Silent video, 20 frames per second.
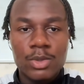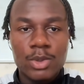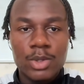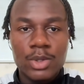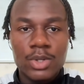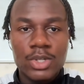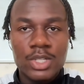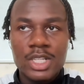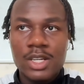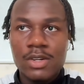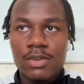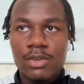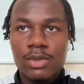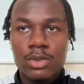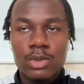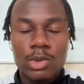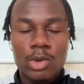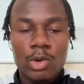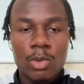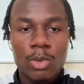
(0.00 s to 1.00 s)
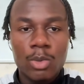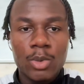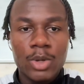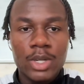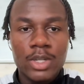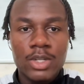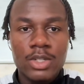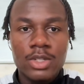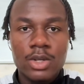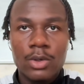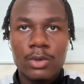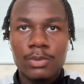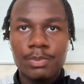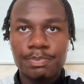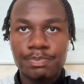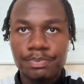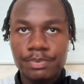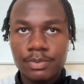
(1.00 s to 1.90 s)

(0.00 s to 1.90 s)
We're not serial tournament winners. So